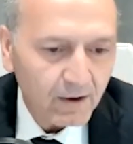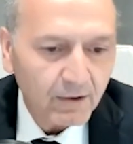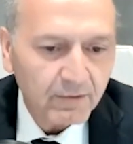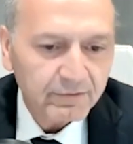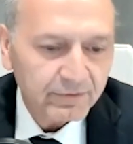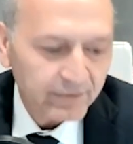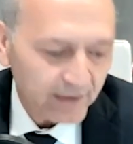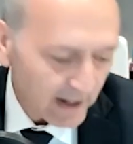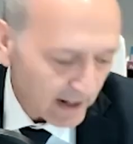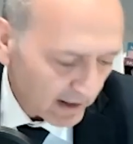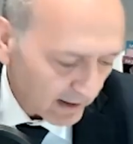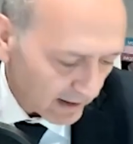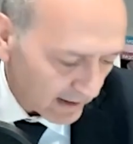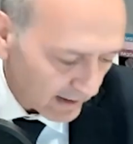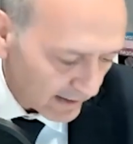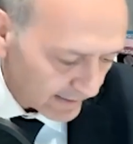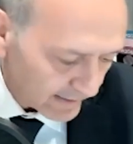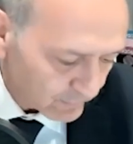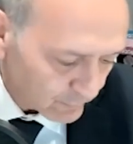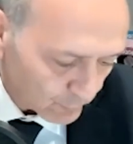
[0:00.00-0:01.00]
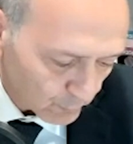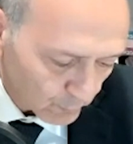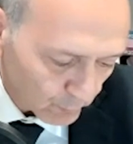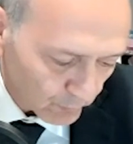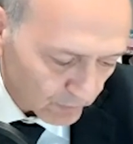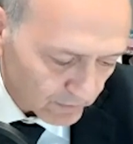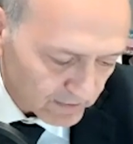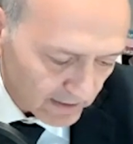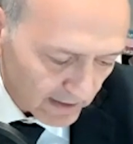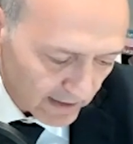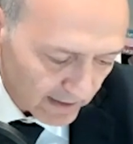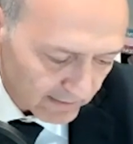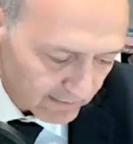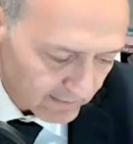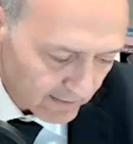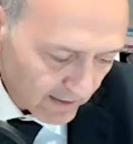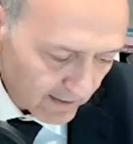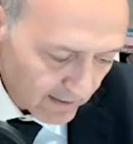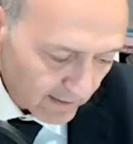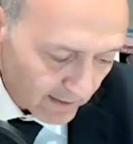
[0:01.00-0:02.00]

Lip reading: of AI tools that